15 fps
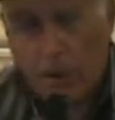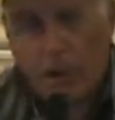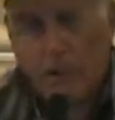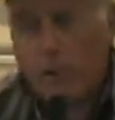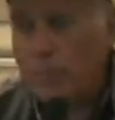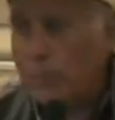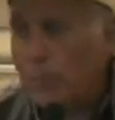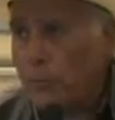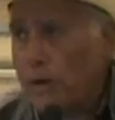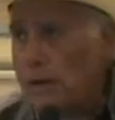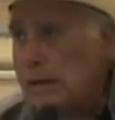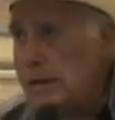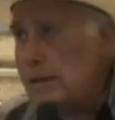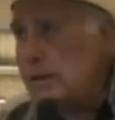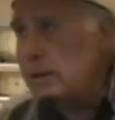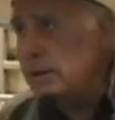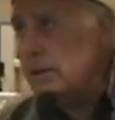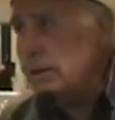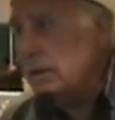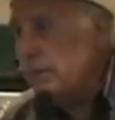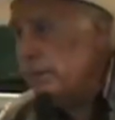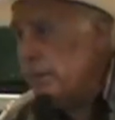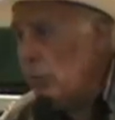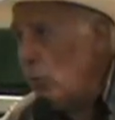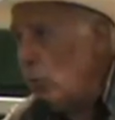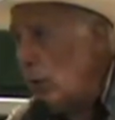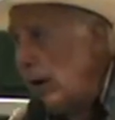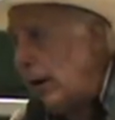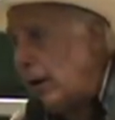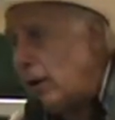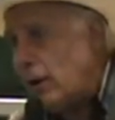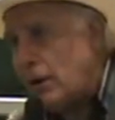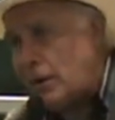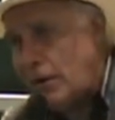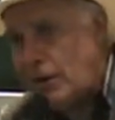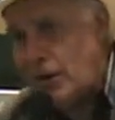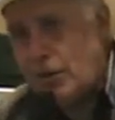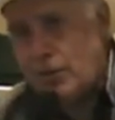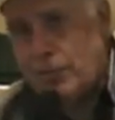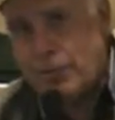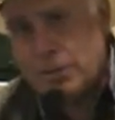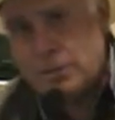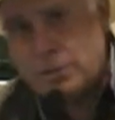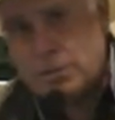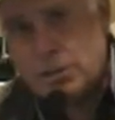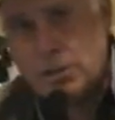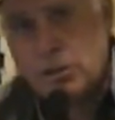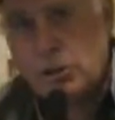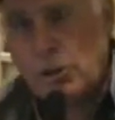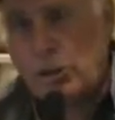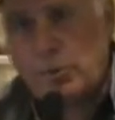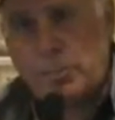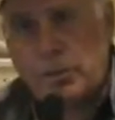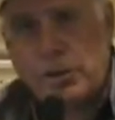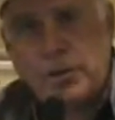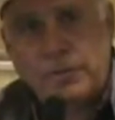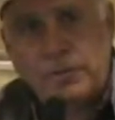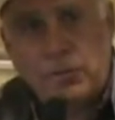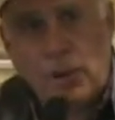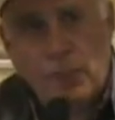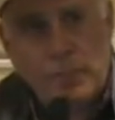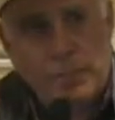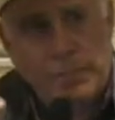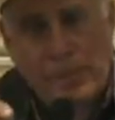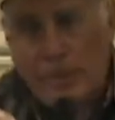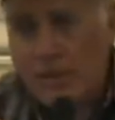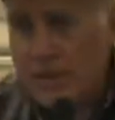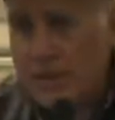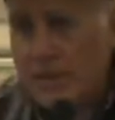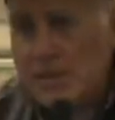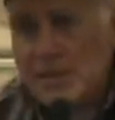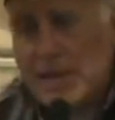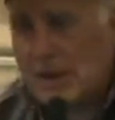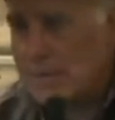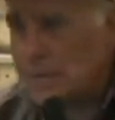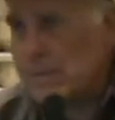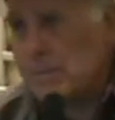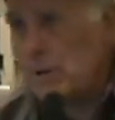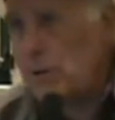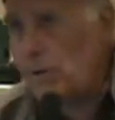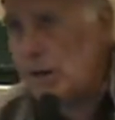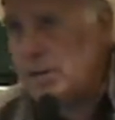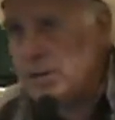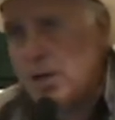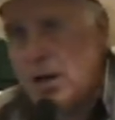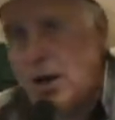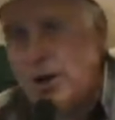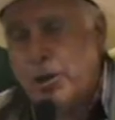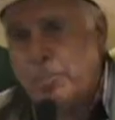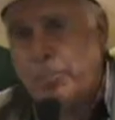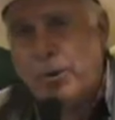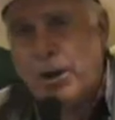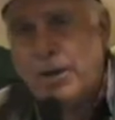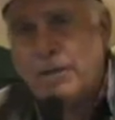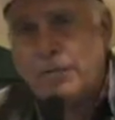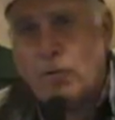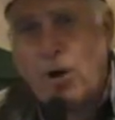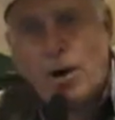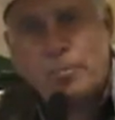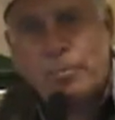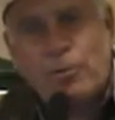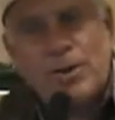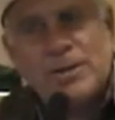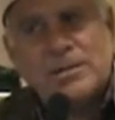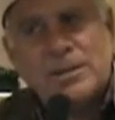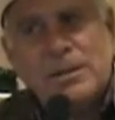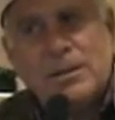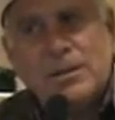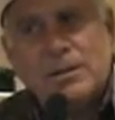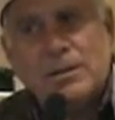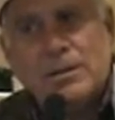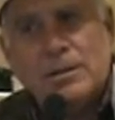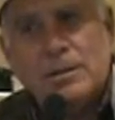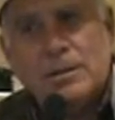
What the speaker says: Are you praying for our Congress? Are you praying for our Republicans and our Democrats? Are you praying for our president?